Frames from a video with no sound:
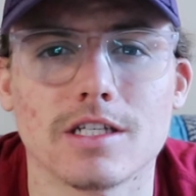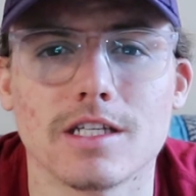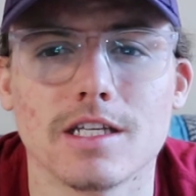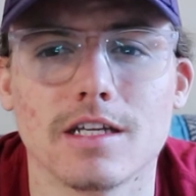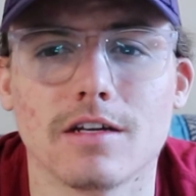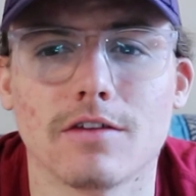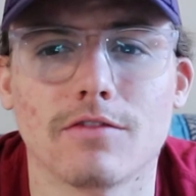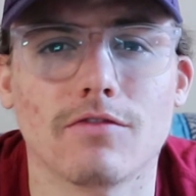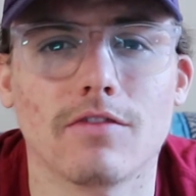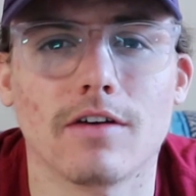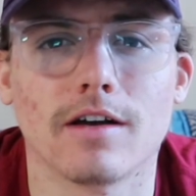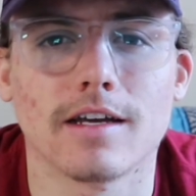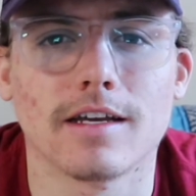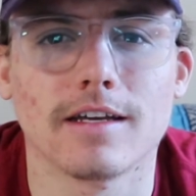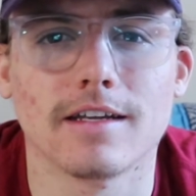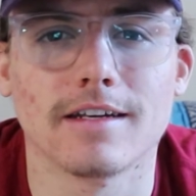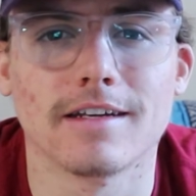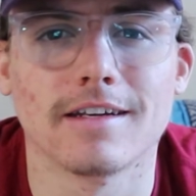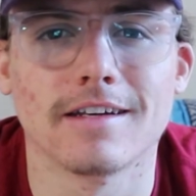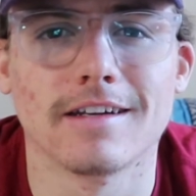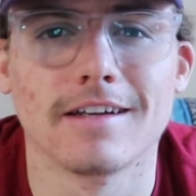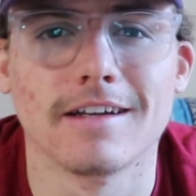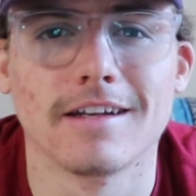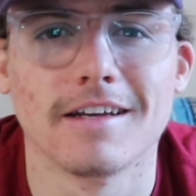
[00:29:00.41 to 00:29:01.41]
need a
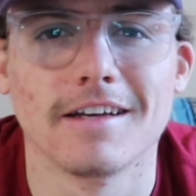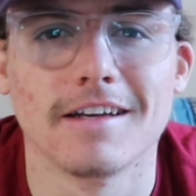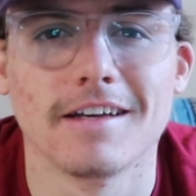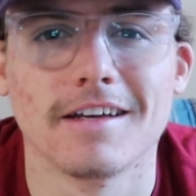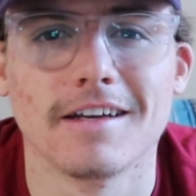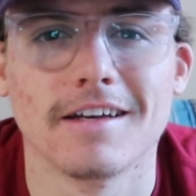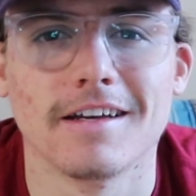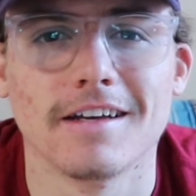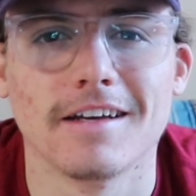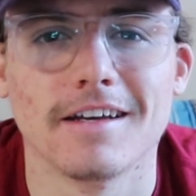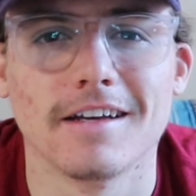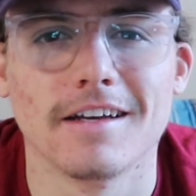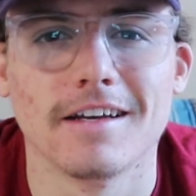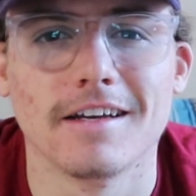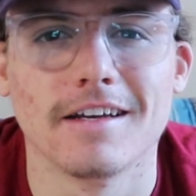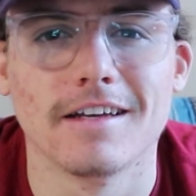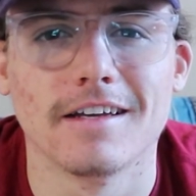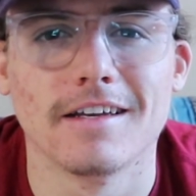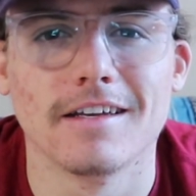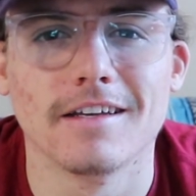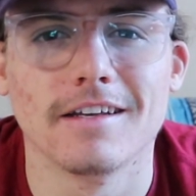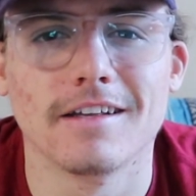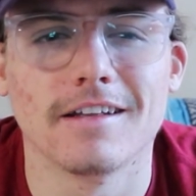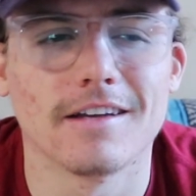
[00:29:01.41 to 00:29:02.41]
fucking,
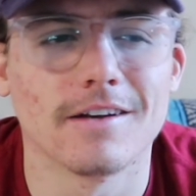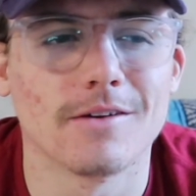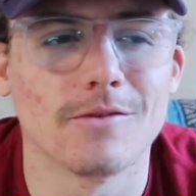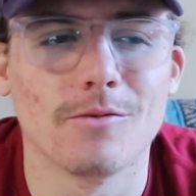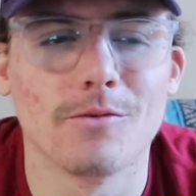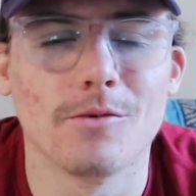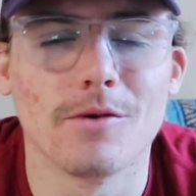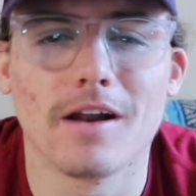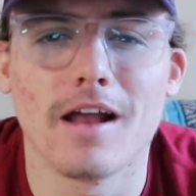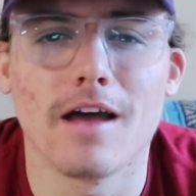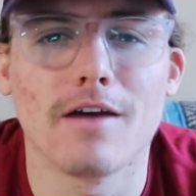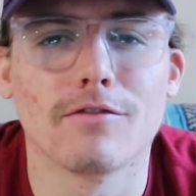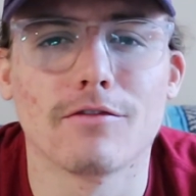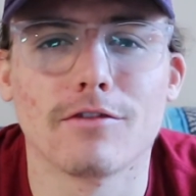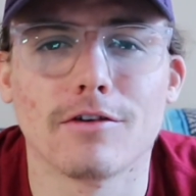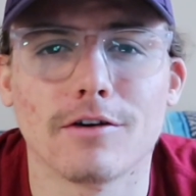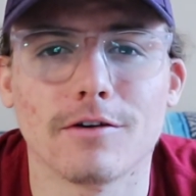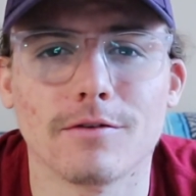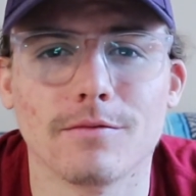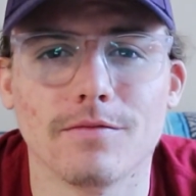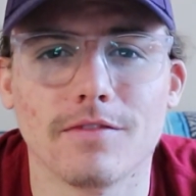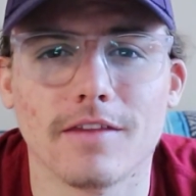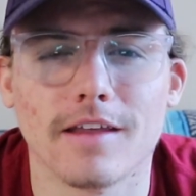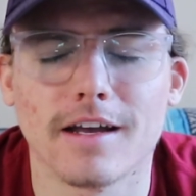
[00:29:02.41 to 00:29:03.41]
like
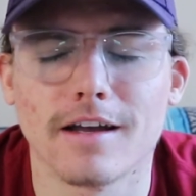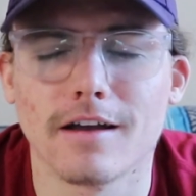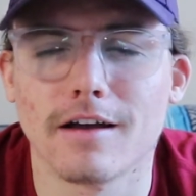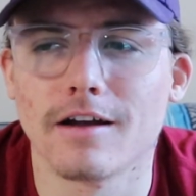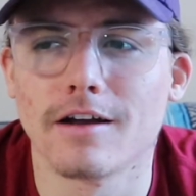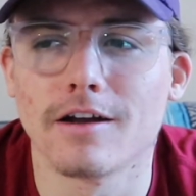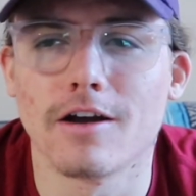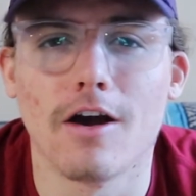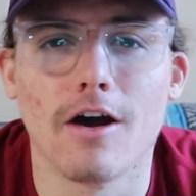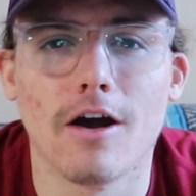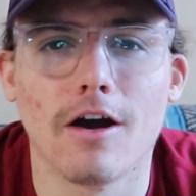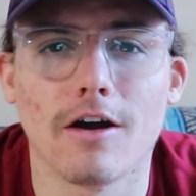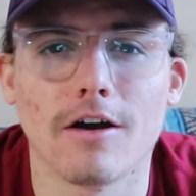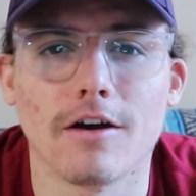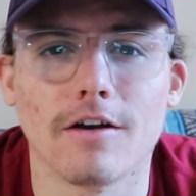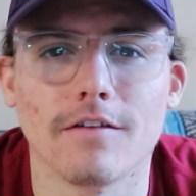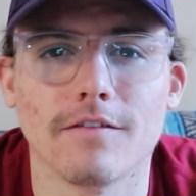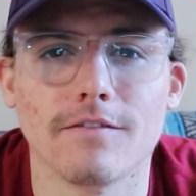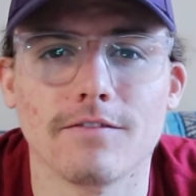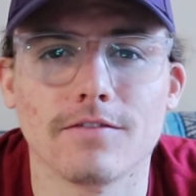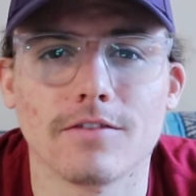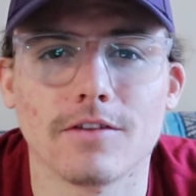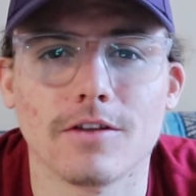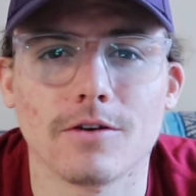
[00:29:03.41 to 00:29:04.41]
whatever, like a car.
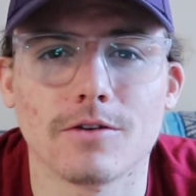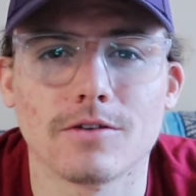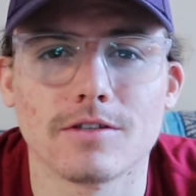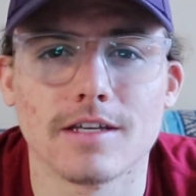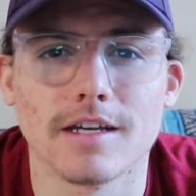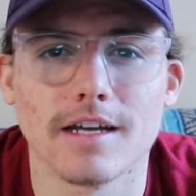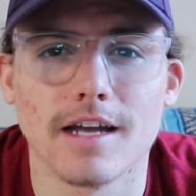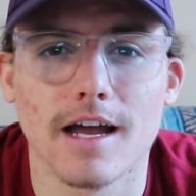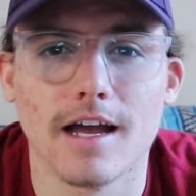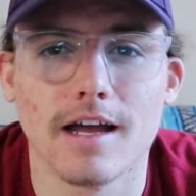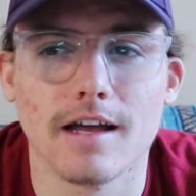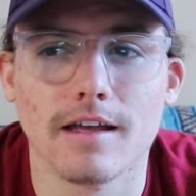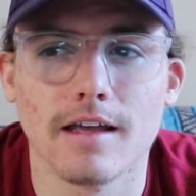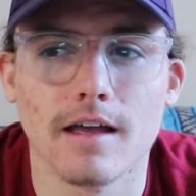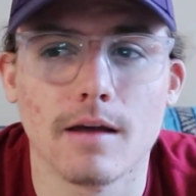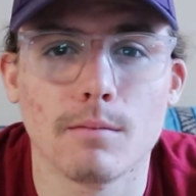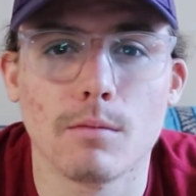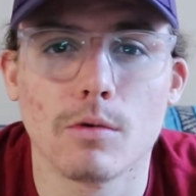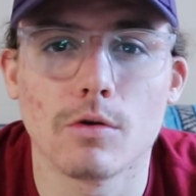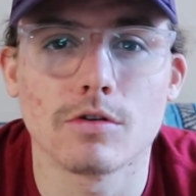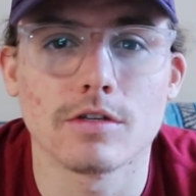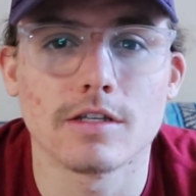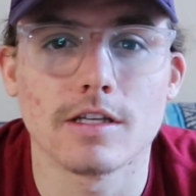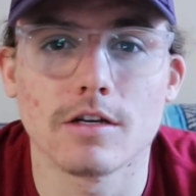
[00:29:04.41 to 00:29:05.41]
It's like, yeah, a
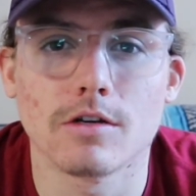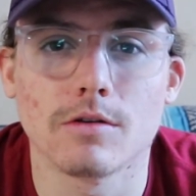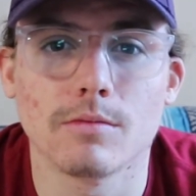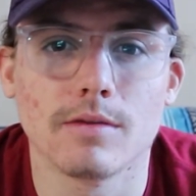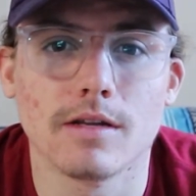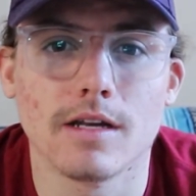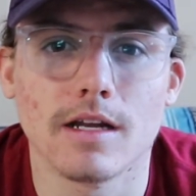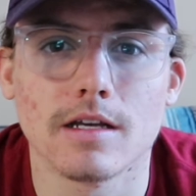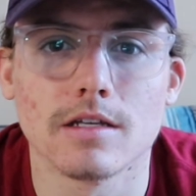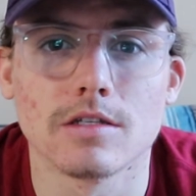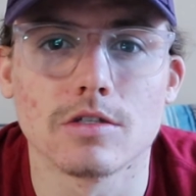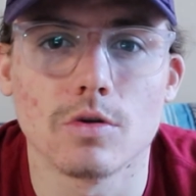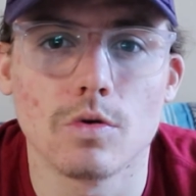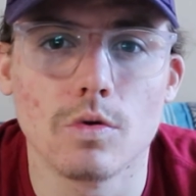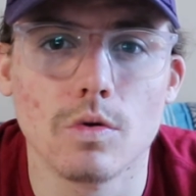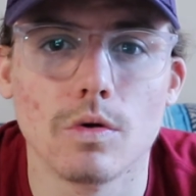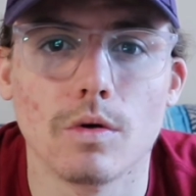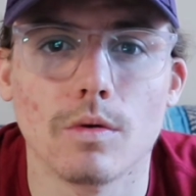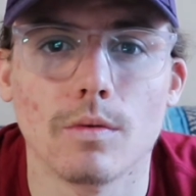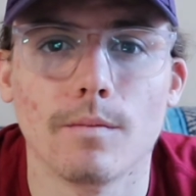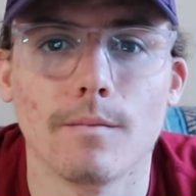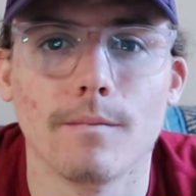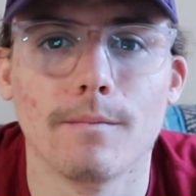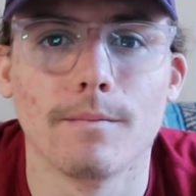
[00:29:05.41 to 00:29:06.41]
motorcycle would be nice,
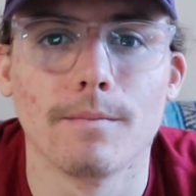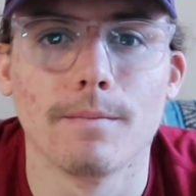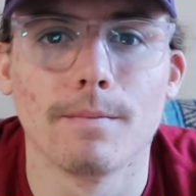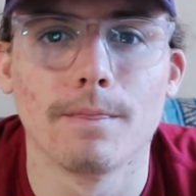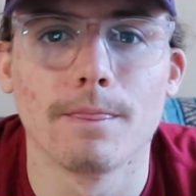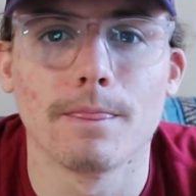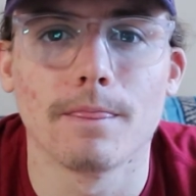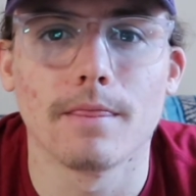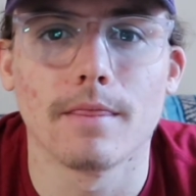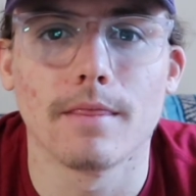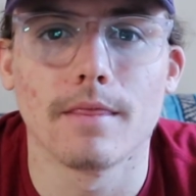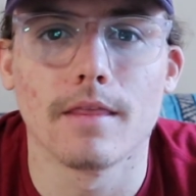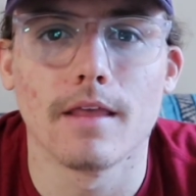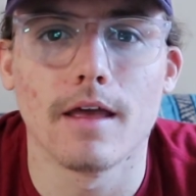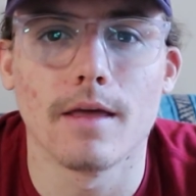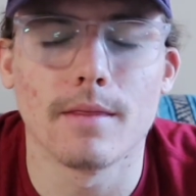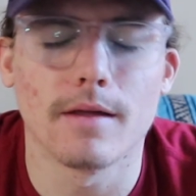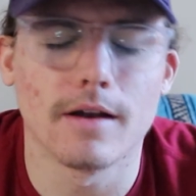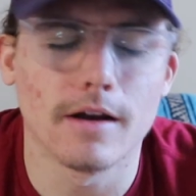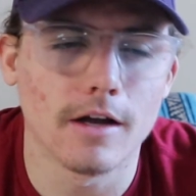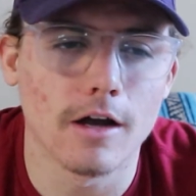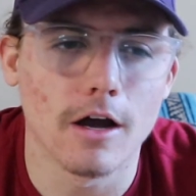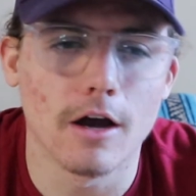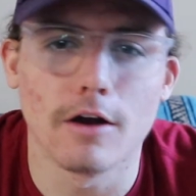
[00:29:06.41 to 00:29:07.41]
cool, and
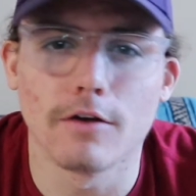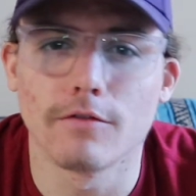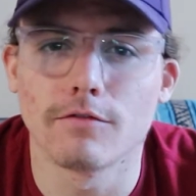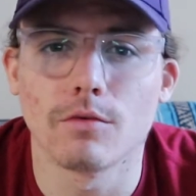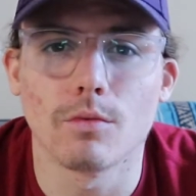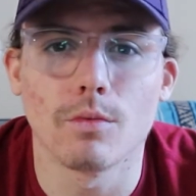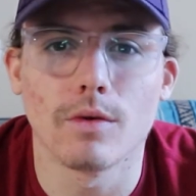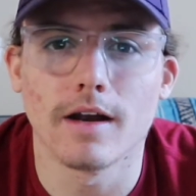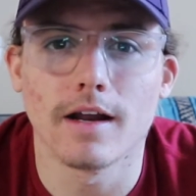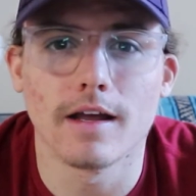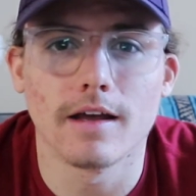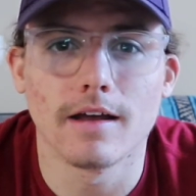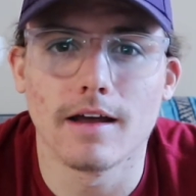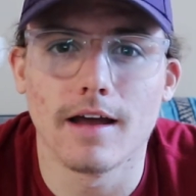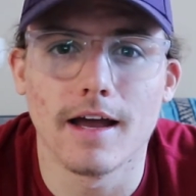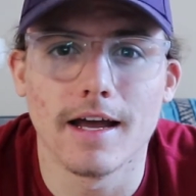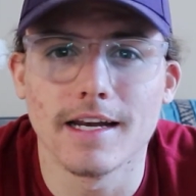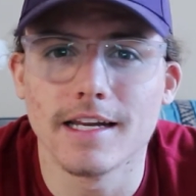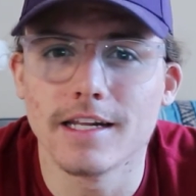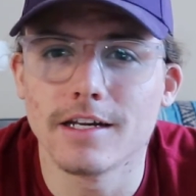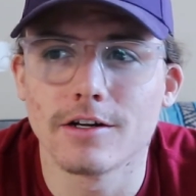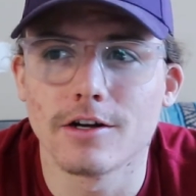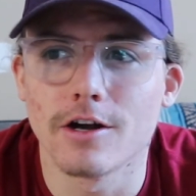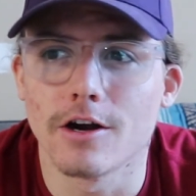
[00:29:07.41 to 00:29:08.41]
then a car for when I
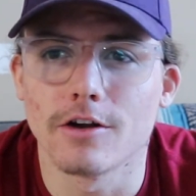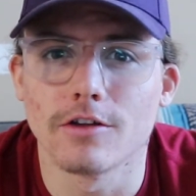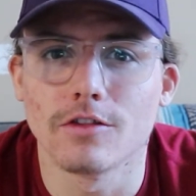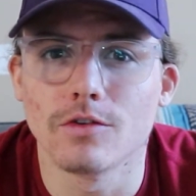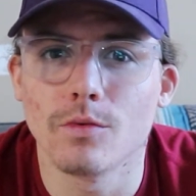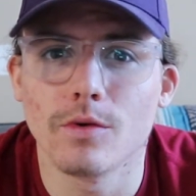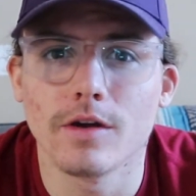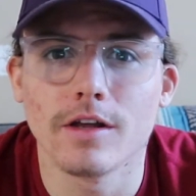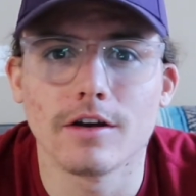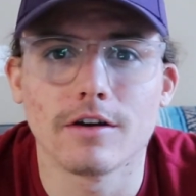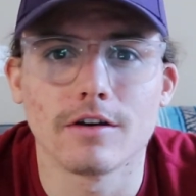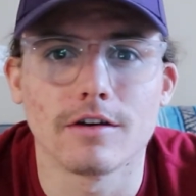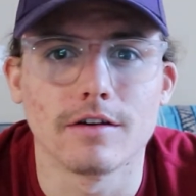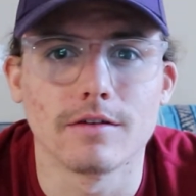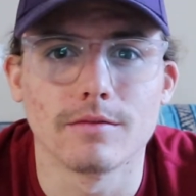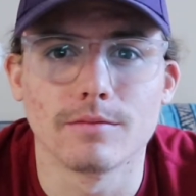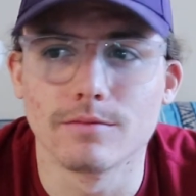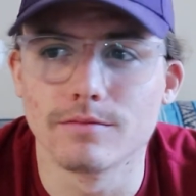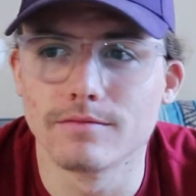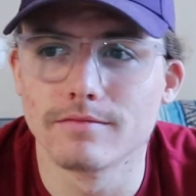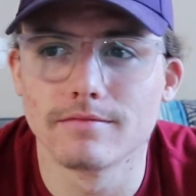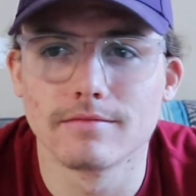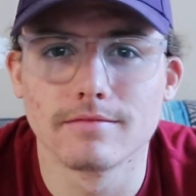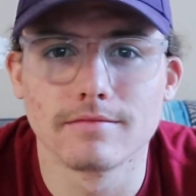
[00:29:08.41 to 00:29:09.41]
need a car in the winter
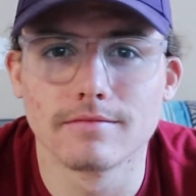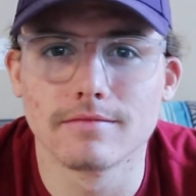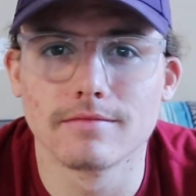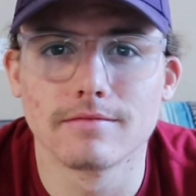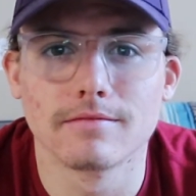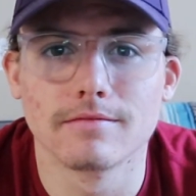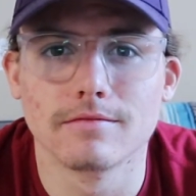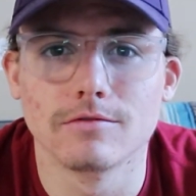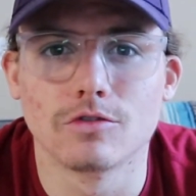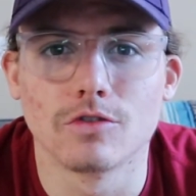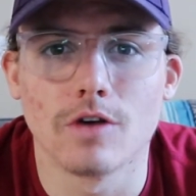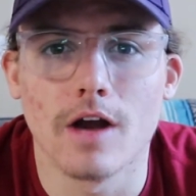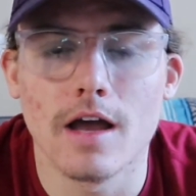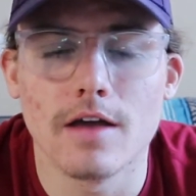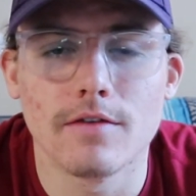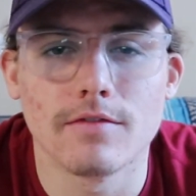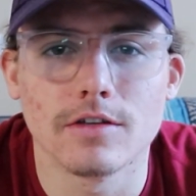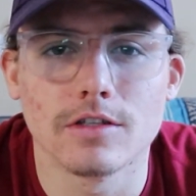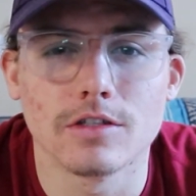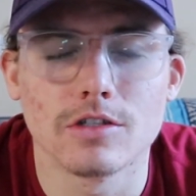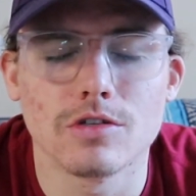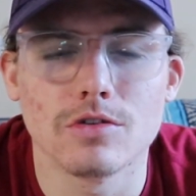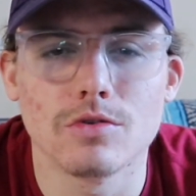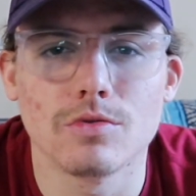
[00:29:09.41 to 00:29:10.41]
and
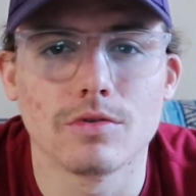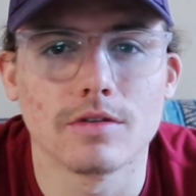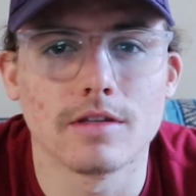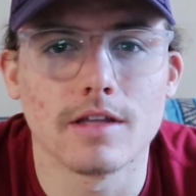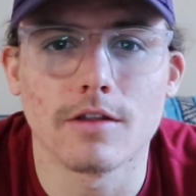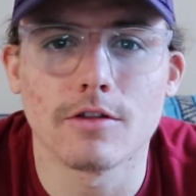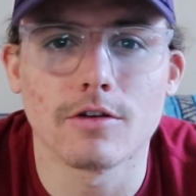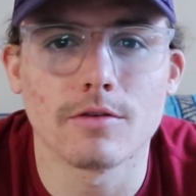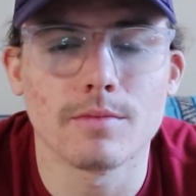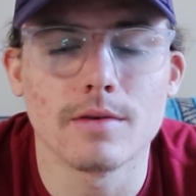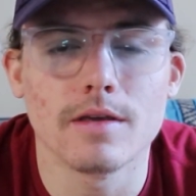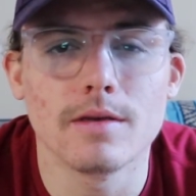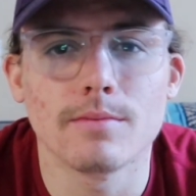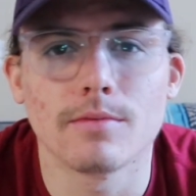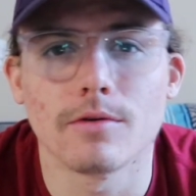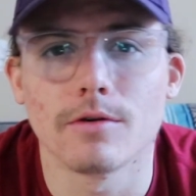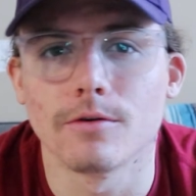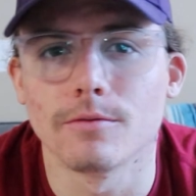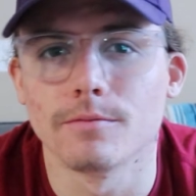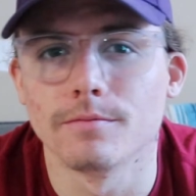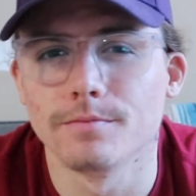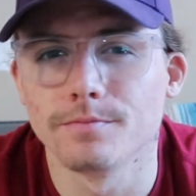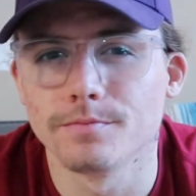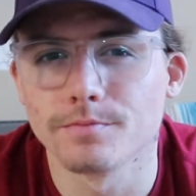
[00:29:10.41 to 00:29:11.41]
driving too with other people.